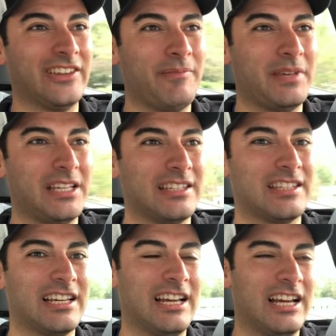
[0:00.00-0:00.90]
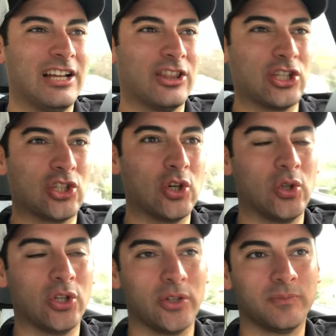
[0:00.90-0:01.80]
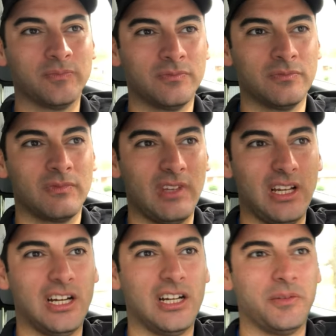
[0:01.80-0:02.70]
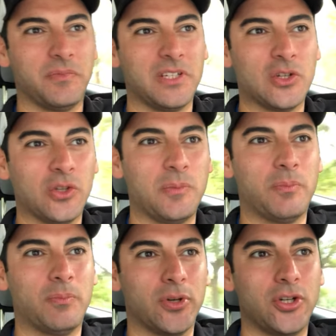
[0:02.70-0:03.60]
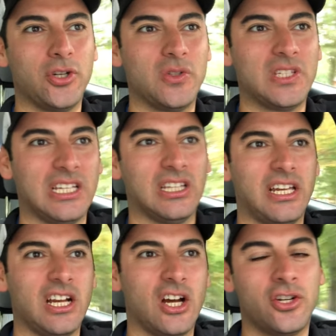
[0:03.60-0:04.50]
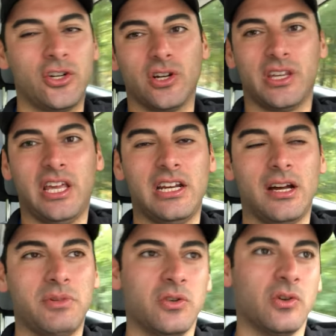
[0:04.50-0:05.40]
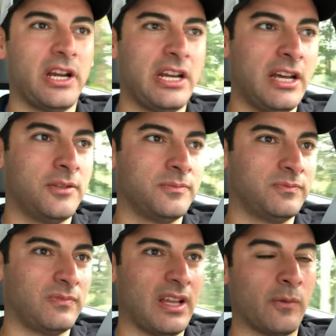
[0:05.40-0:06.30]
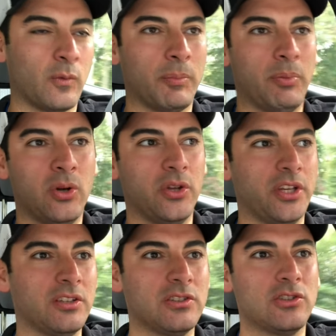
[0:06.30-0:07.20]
That means the solar um, is only producing like under a kW right now, and we're pulling